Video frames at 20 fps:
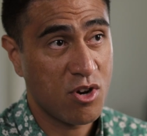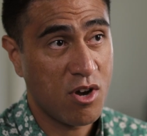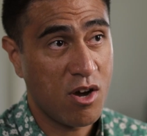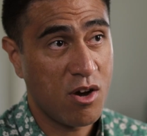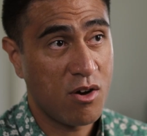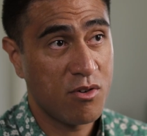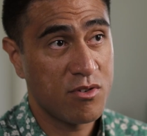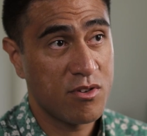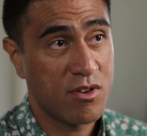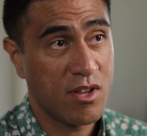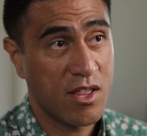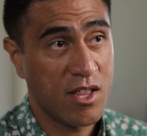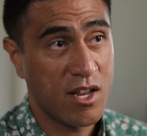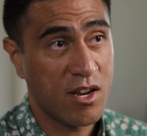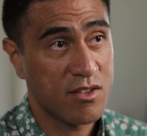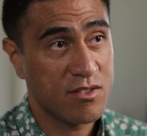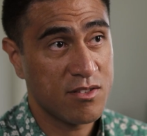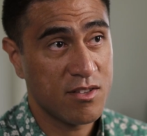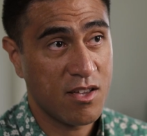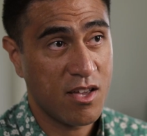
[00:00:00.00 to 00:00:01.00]
child, and then
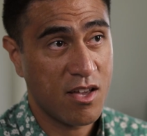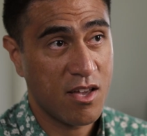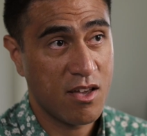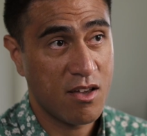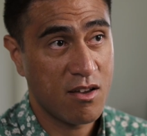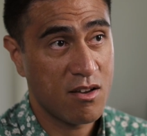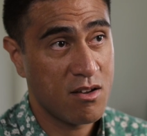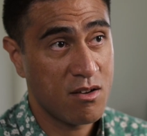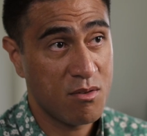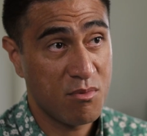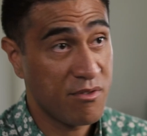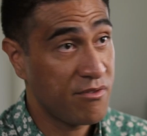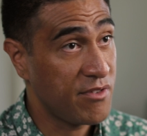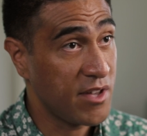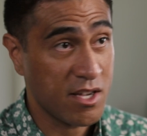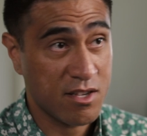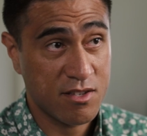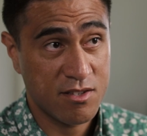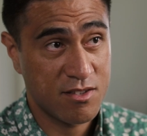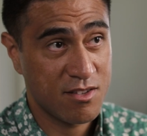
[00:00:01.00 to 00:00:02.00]
I was thinking, we're
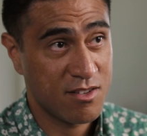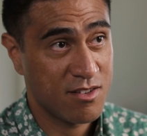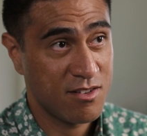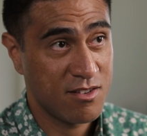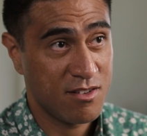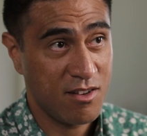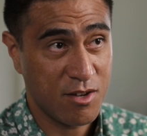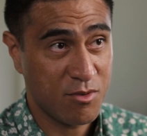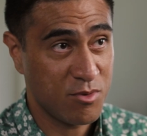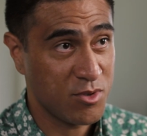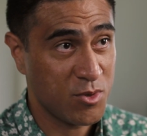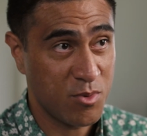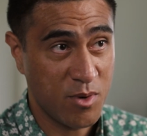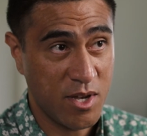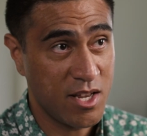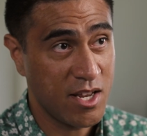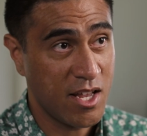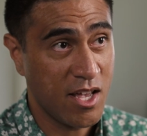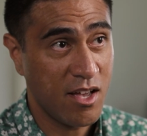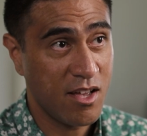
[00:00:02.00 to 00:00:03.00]
fixed, like we're
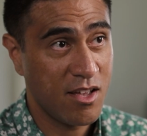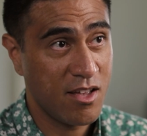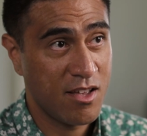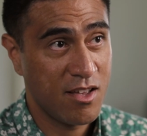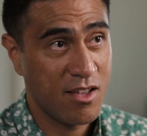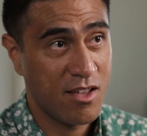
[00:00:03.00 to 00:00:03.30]
sweet now.